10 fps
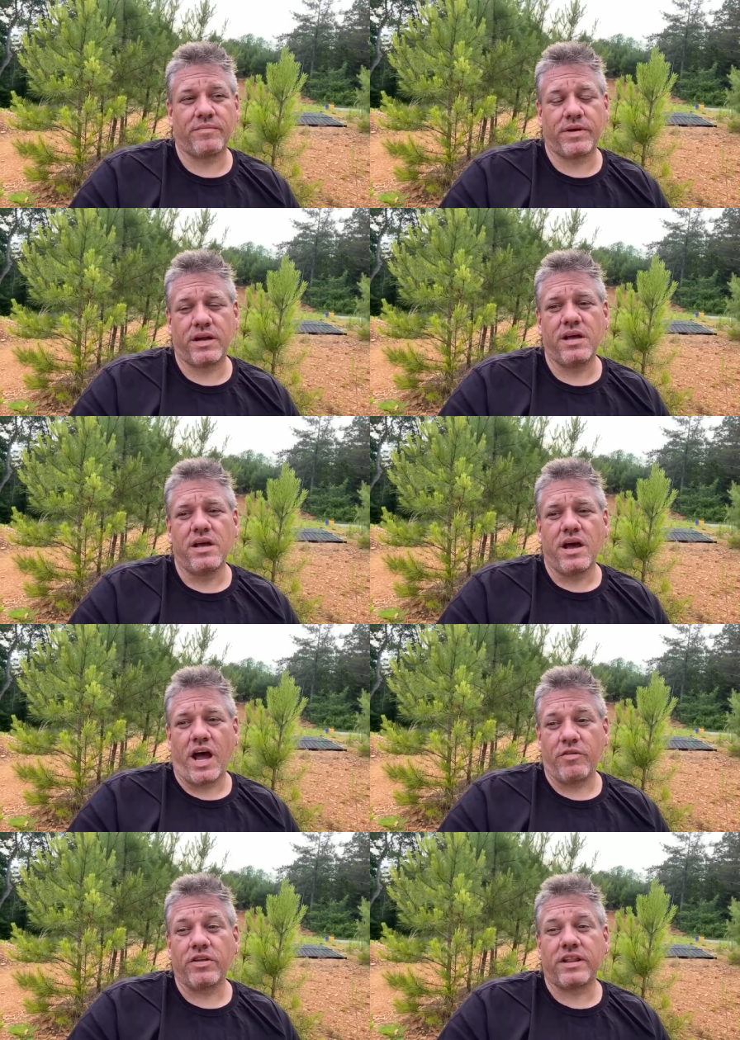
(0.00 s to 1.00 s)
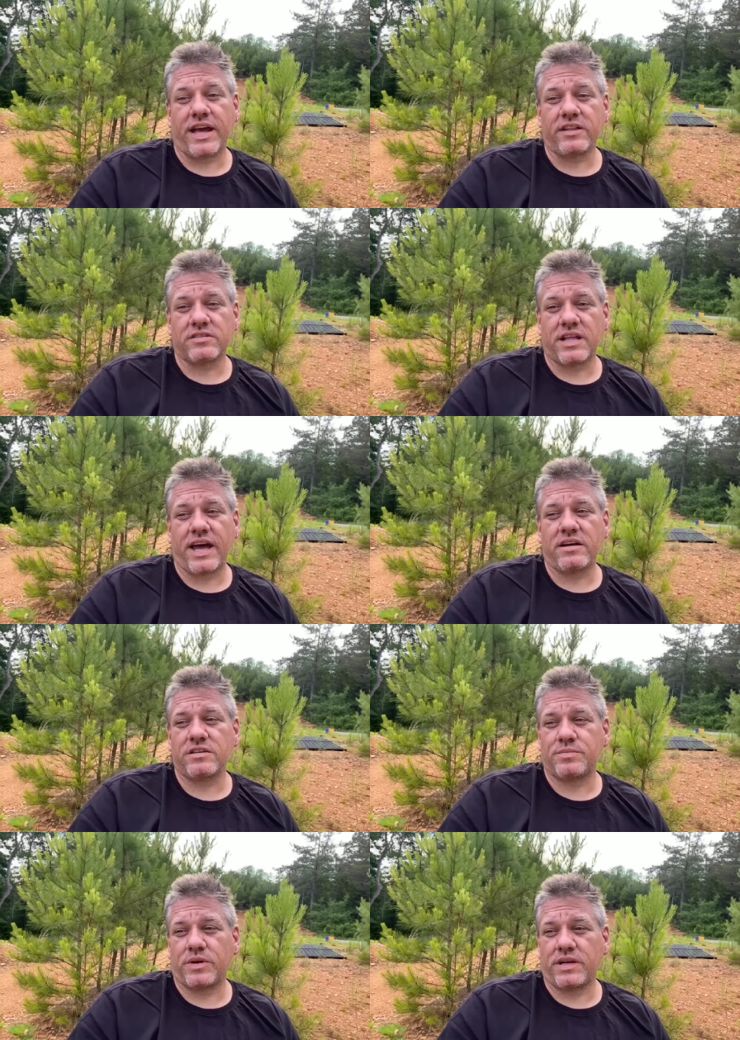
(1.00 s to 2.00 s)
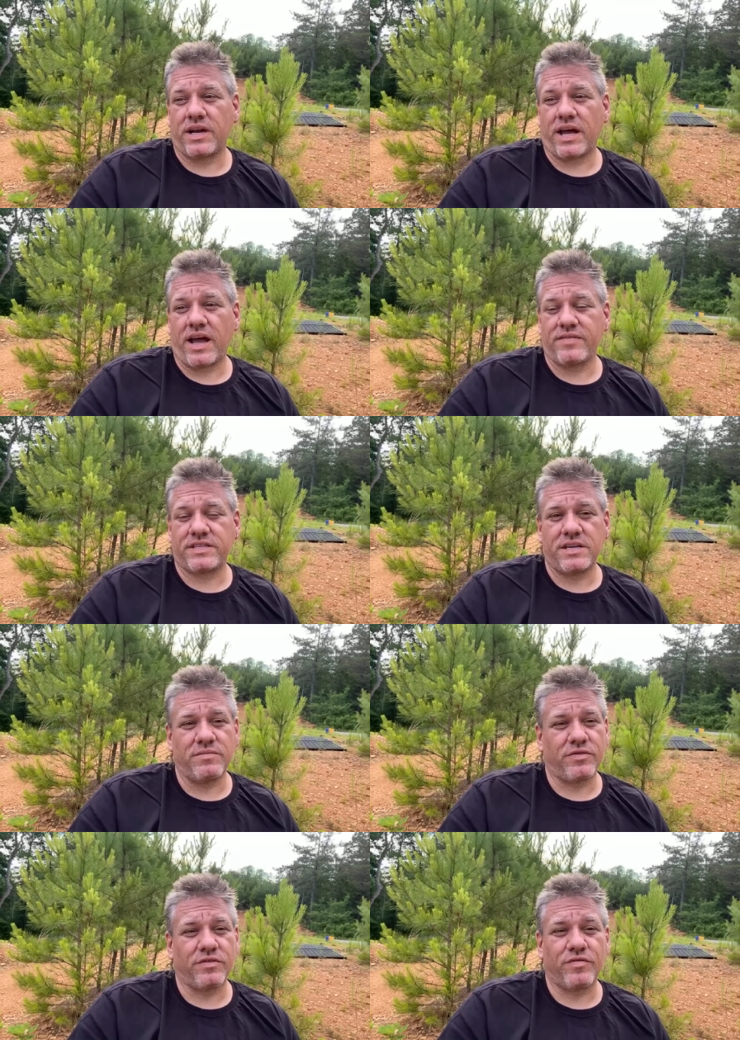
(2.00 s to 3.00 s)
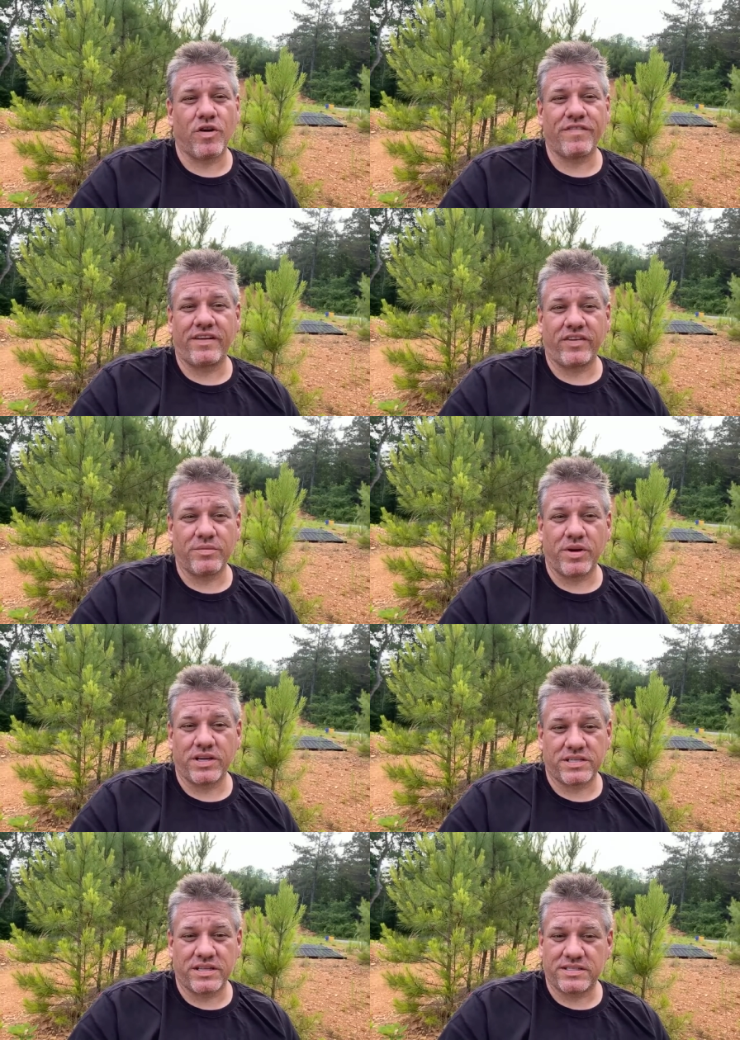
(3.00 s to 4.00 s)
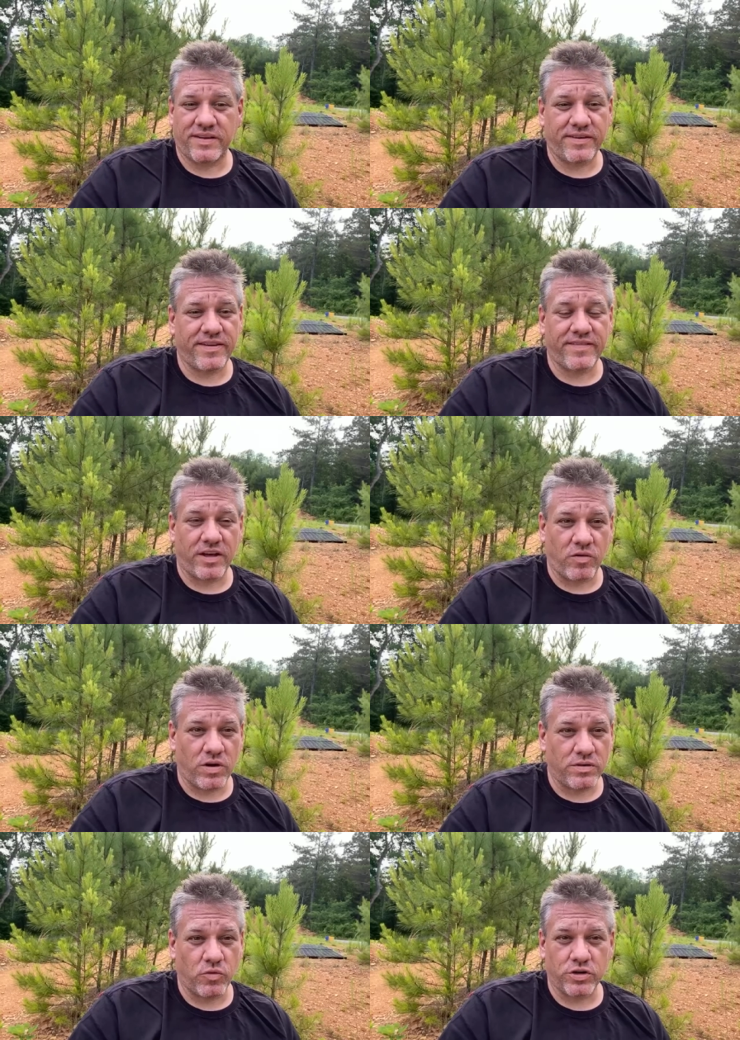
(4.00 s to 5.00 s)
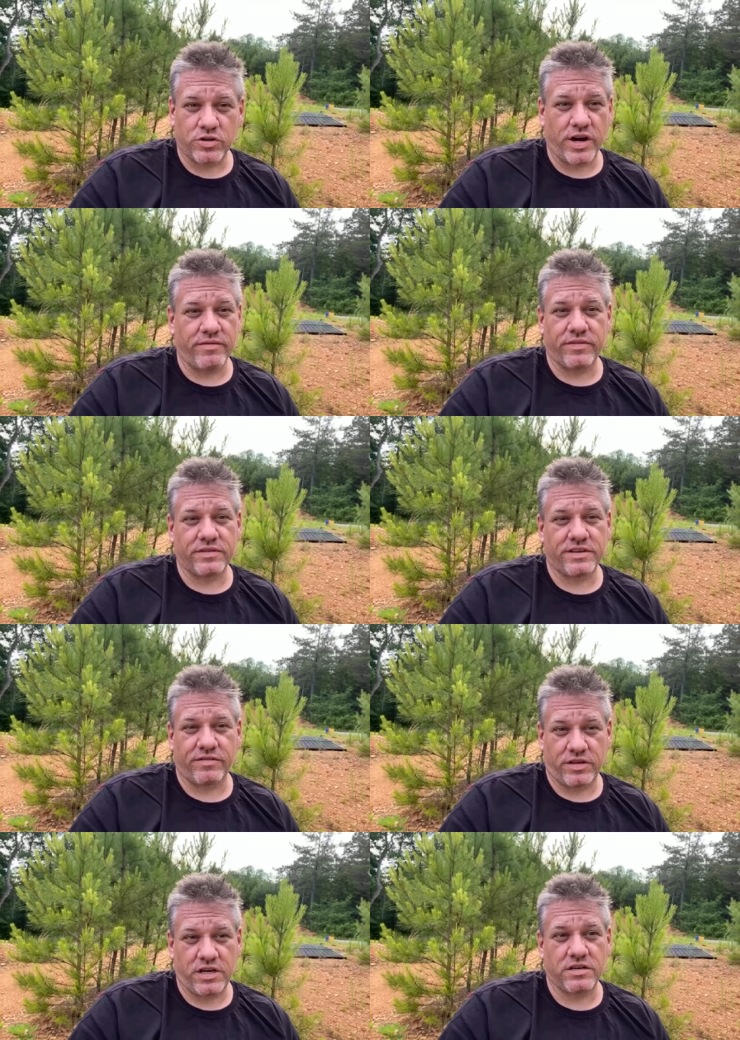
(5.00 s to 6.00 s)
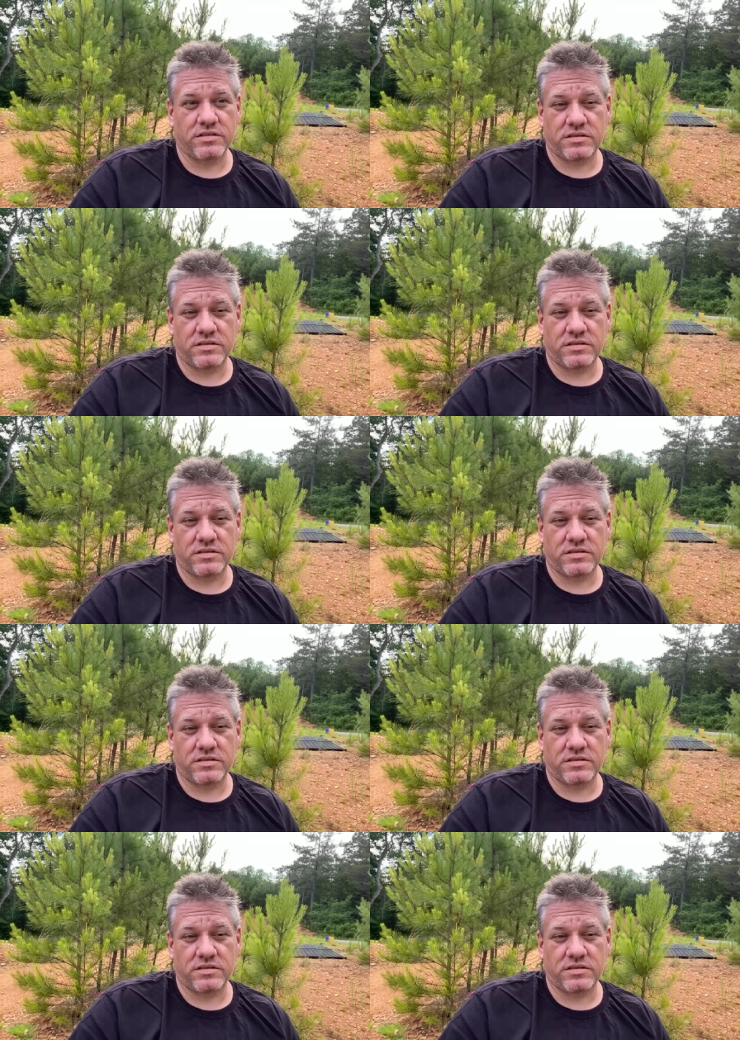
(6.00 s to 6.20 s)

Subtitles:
But I really like those ladders, but I've seen them for $400 or $500, and the $75 one worked great for several years.